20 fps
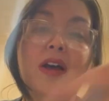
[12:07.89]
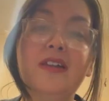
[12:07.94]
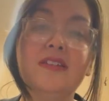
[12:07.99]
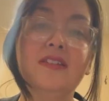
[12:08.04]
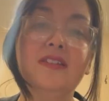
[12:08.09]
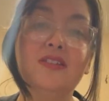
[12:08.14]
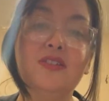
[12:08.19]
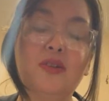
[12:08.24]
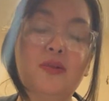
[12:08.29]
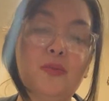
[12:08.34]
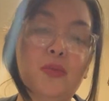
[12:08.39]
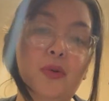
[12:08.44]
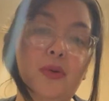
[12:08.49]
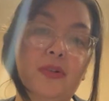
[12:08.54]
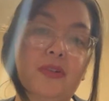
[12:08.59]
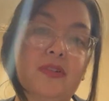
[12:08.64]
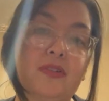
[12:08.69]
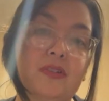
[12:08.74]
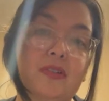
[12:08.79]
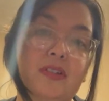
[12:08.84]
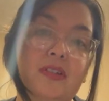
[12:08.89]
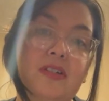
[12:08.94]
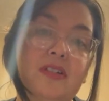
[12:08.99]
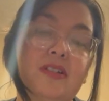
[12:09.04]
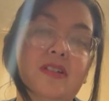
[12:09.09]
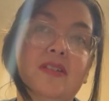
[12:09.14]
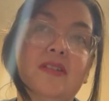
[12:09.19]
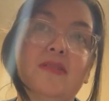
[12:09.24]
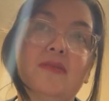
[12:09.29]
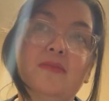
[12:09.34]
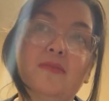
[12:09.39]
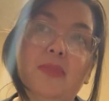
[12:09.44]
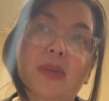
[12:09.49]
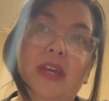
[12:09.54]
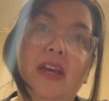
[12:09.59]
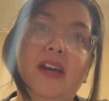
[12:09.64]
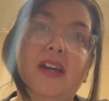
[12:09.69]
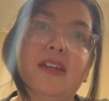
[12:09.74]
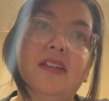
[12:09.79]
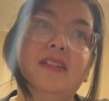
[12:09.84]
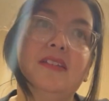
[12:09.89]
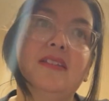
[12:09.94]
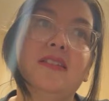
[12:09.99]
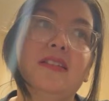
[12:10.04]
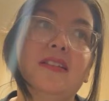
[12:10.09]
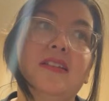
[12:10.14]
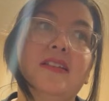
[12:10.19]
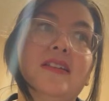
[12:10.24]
is this so important? Because